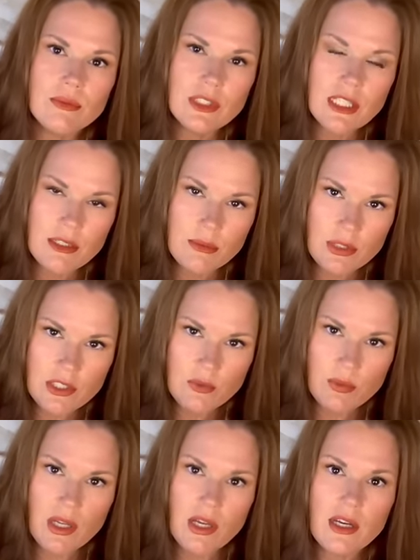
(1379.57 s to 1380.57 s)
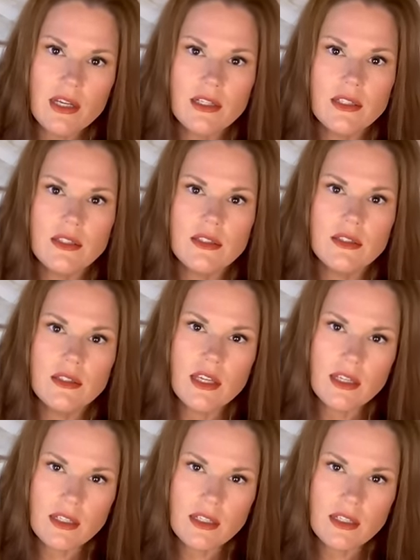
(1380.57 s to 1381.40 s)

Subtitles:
taking place behind that